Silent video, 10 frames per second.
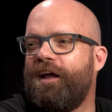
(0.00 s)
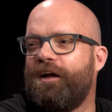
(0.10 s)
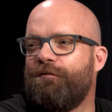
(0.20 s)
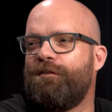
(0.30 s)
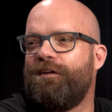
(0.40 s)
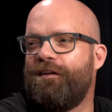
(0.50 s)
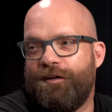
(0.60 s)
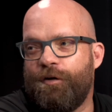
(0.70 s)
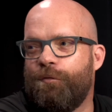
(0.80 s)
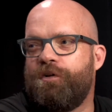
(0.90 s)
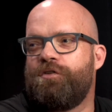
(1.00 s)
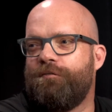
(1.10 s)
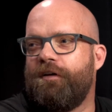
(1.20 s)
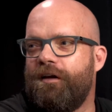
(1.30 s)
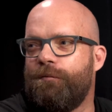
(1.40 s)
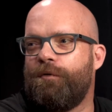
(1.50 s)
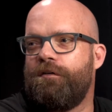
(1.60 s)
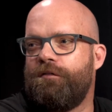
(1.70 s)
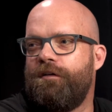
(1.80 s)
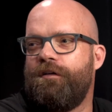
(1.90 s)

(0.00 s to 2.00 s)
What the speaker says: have, what's your VIN number?